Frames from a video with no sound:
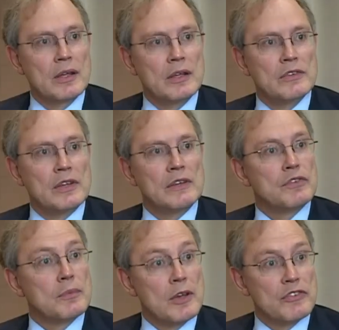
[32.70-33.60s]
is
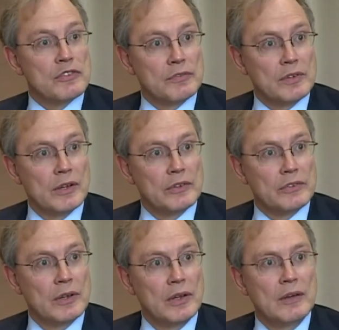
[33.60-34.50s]
information flows.
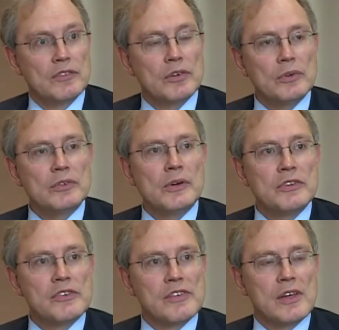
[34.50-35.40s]
If you want to
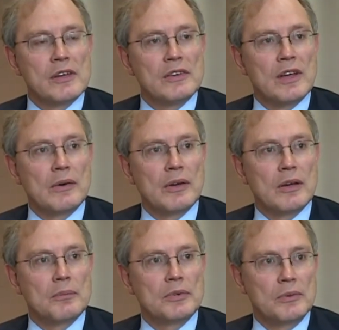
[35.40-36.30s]
understand how a
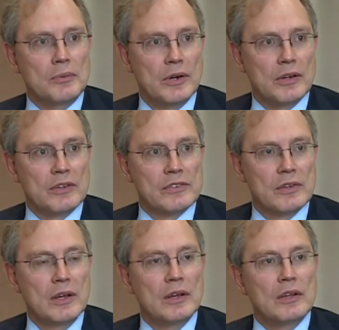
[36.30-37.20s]
company works,
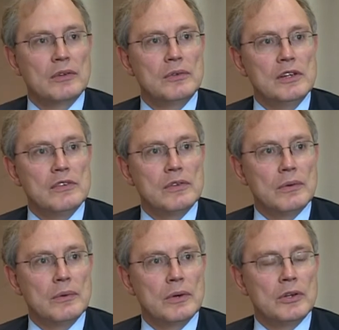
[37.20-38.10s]
you need
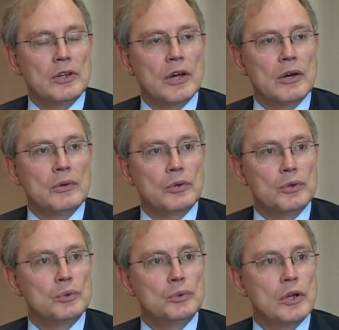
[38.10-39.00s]
to know
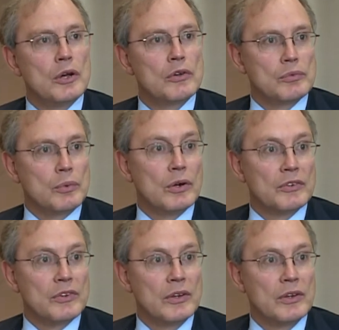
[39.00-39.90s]
who knows
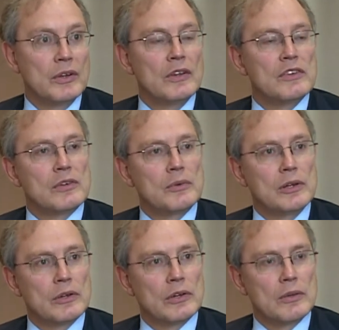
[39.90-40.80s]
what. So we
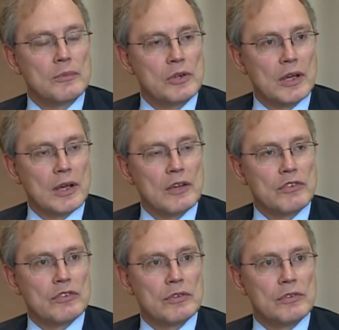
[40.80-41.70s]
look at
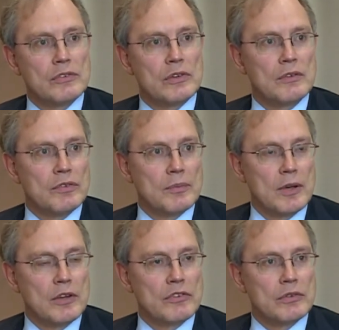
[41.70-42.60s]
communications,
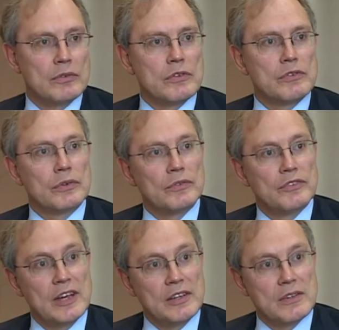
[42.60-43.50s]
information, the sort of
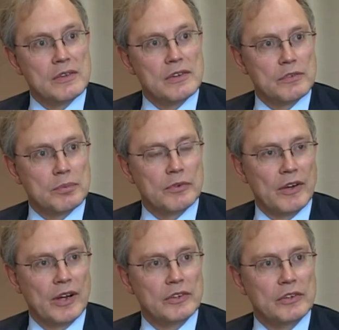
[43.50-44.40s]
data that is
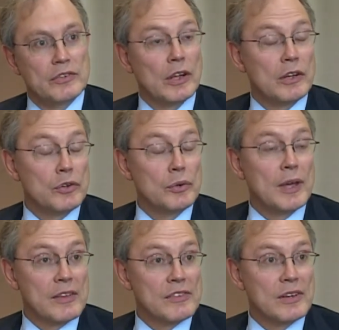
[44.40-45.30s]
provided and who
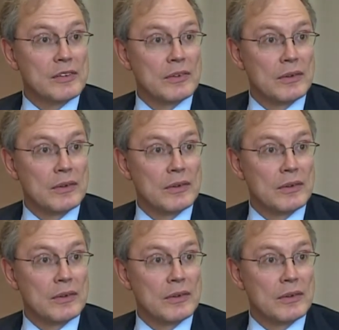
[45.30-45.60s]
gets it.